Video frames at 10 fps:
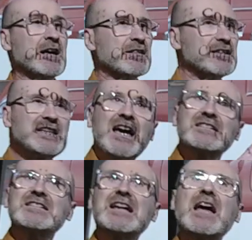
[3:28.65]
The
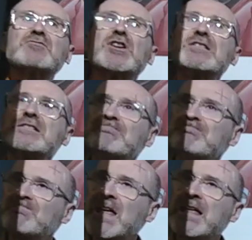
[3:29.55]
1900s,
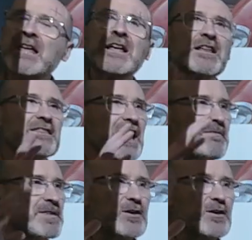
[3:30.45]
then the